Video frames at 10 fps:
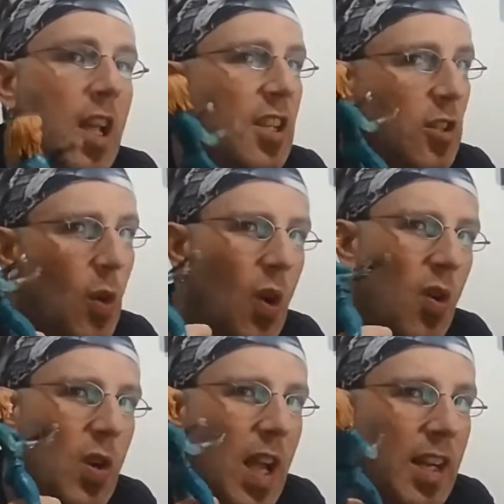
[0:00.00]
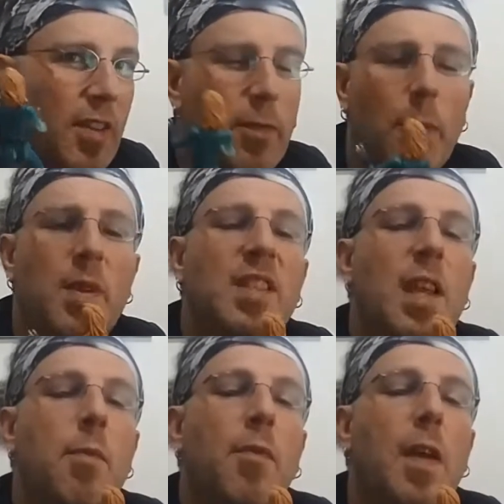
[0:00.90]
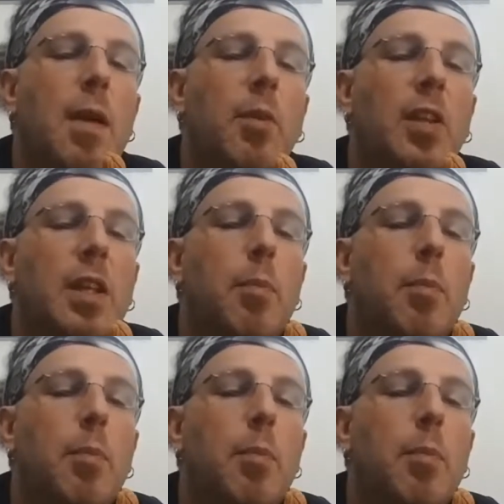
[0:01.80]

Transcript: So all kind of from the same family,